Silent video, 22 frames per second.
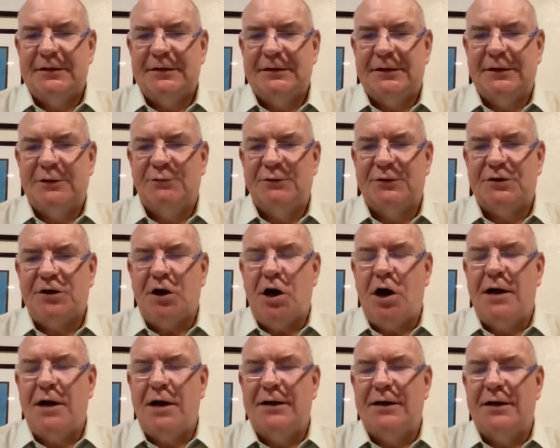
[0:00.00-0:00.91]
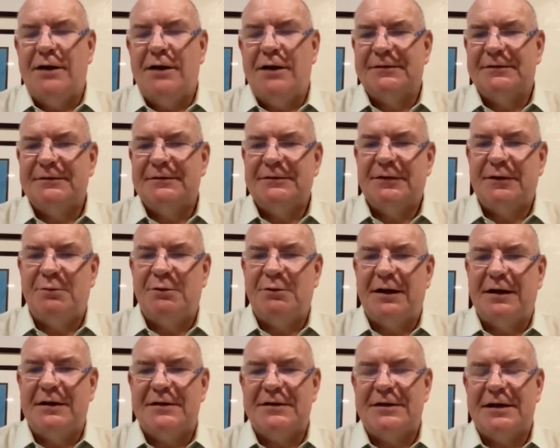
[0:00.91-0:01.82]
Little Wisconsin, a
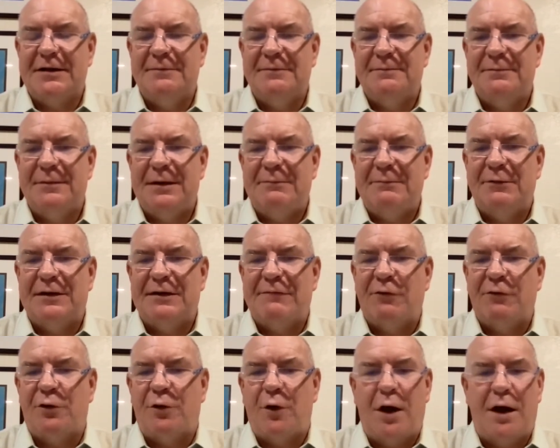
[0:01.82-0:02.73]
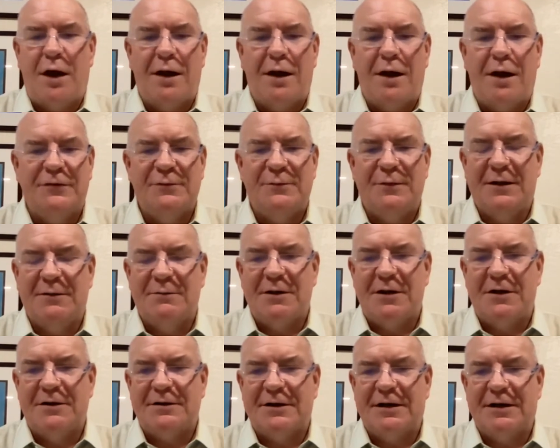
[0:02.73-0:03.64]
place that people never thought of as being
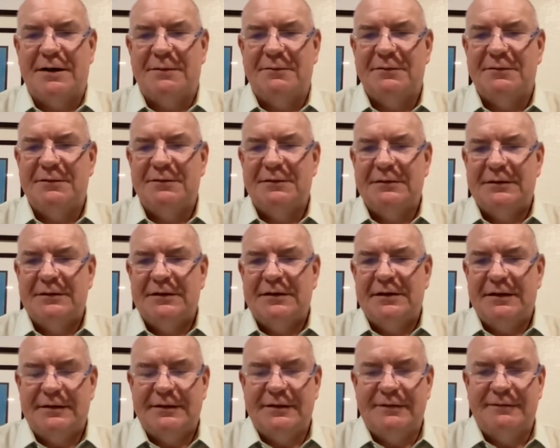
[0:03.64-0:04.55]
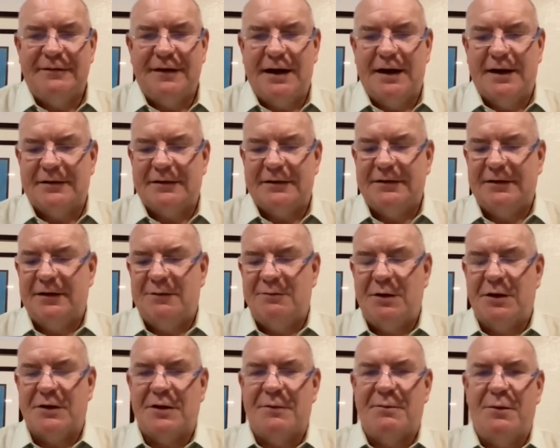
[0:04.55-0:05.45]
maritime, is in fact
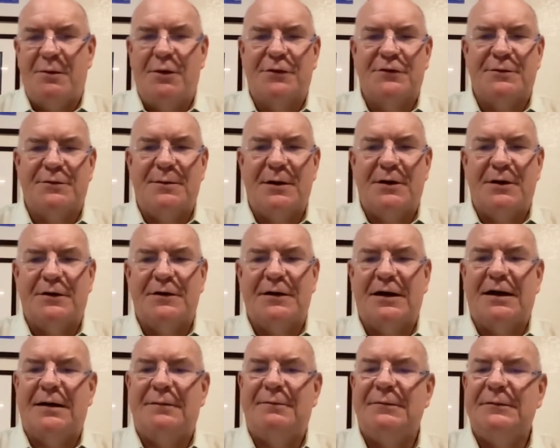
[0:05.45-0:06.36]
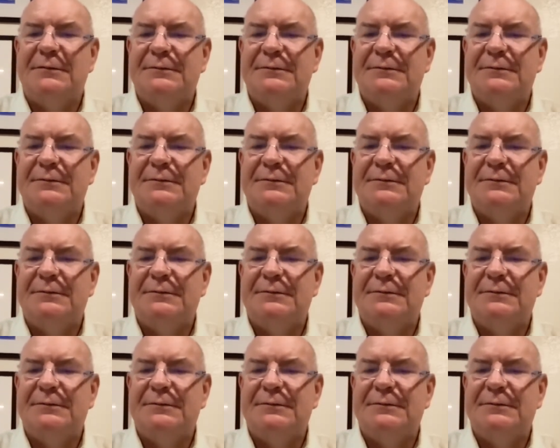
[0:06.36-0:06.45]
among the most maritime.